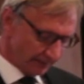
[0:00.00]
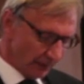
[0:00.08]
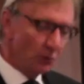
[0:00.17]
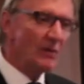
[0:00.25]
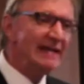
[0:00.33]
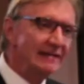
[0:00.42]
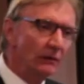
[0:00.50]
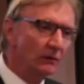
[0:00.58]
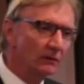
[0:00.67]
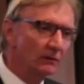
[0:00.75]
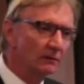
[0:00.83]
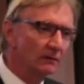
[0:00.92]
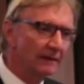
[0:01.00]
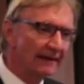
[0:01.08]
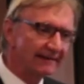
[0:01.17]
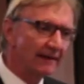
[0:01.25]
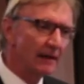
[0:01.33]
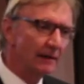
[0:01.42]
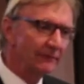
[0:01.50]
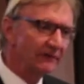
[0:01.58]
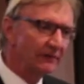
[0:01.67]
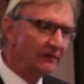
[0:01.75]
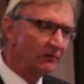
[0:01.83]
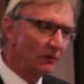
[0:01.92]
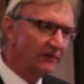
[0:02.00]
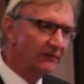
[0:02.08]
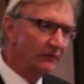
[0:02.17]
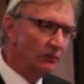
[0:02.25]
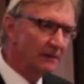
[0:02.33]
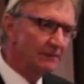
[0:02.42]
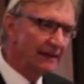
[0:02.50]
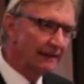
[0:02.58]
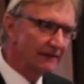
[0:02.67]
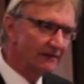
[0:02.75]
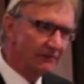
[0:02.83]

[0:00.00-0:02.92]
And we do, at times, in the choices we make.